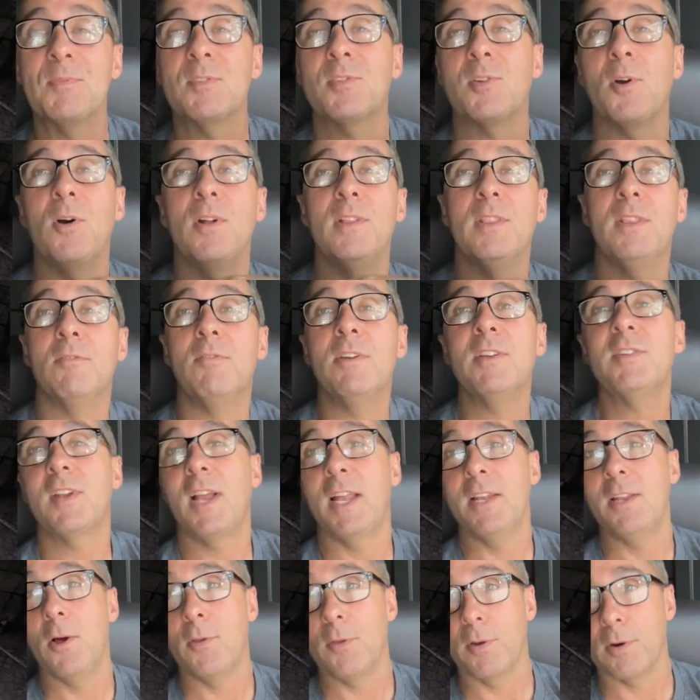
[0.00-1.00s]
So the reason
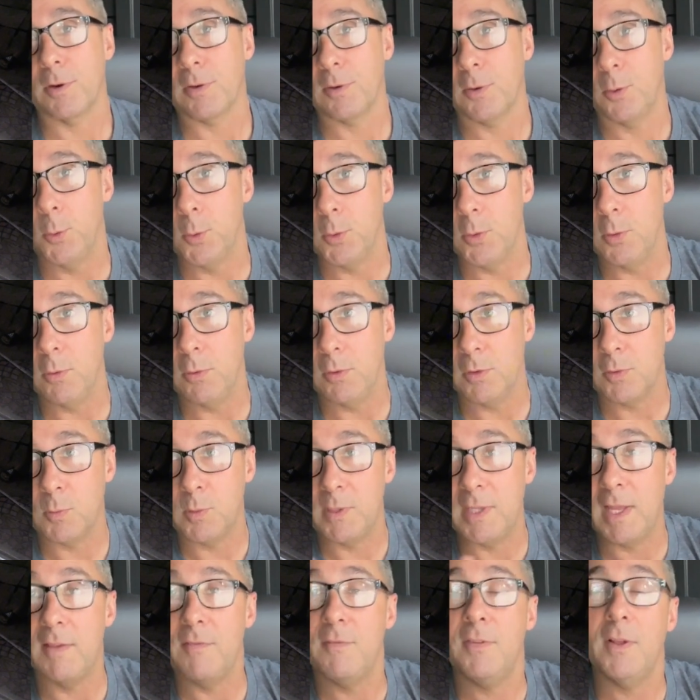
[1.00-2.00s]
I know they're Google is
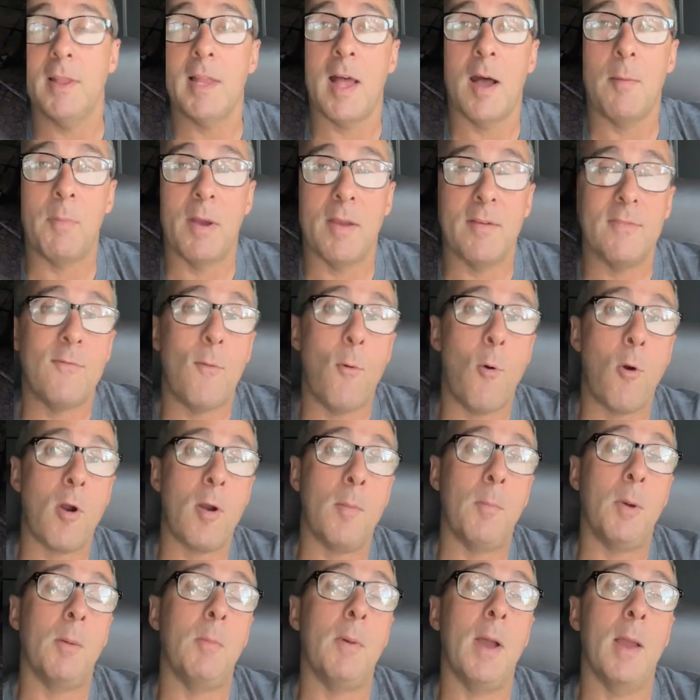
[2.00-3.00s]
when they fill out my
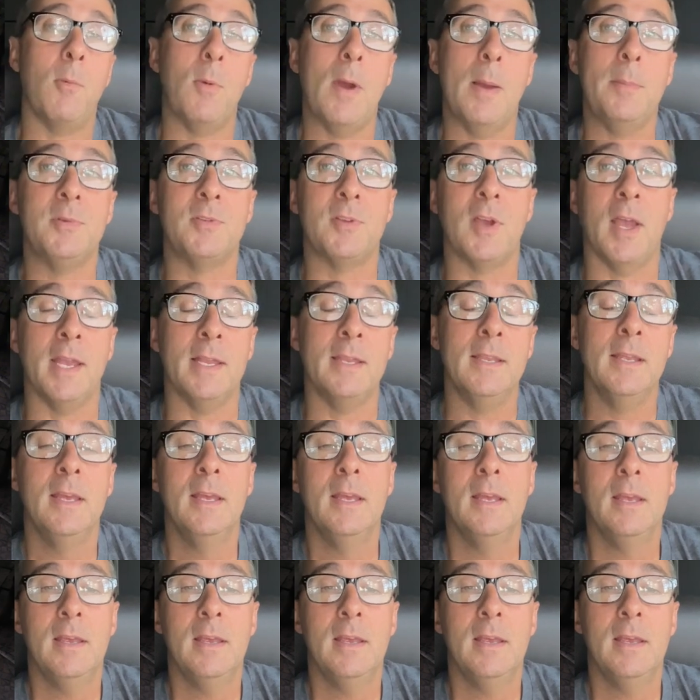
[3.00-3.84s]
form on my website,